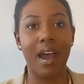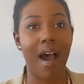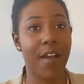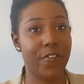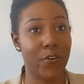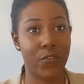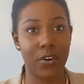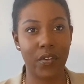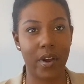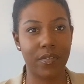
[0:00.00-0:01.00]
I feel for a
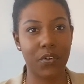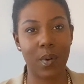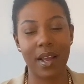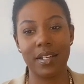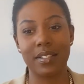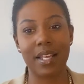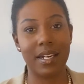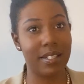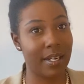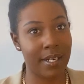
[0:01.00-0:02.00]
lot of you guys,
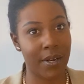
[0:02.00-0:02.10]
any day now,